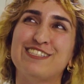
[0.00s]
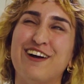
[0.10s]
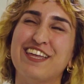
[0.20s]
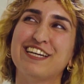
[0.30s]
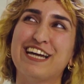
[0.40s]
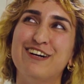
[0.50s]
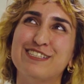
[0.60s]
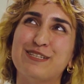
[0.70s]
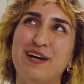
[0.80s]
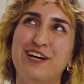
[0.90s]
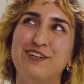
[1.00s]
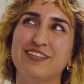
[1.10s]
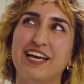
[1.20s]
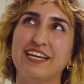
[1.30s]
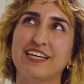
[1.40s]
So I think I was about
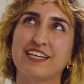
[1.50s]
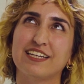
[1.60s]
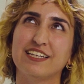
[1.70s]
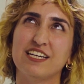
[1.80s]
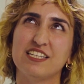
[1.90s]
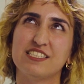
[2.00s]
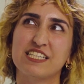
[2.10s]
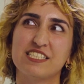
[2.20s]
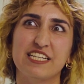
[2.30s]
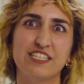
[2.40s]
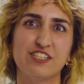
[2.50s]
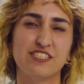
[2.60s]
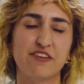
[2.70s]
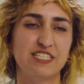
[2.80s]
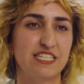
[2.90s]
like uh, 16 or
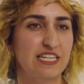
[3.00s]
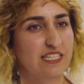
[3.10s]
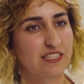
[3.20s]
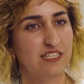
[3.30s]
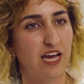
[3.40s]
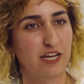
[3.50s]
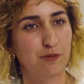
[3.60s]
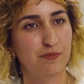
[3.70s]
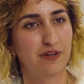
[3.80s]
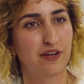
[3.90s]
17 at the time.